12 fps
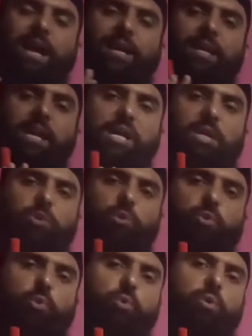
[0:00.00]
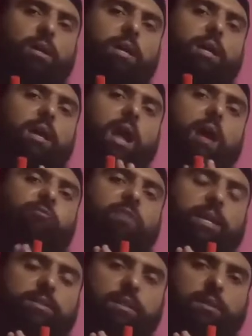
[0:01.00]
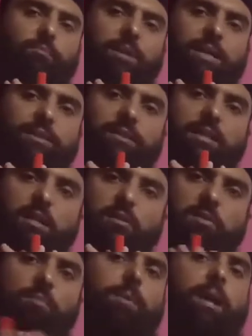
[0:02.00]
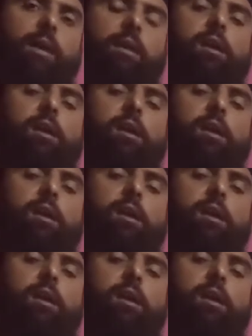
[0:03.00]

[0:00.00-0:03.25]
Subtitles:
Again, due to affected blood supply.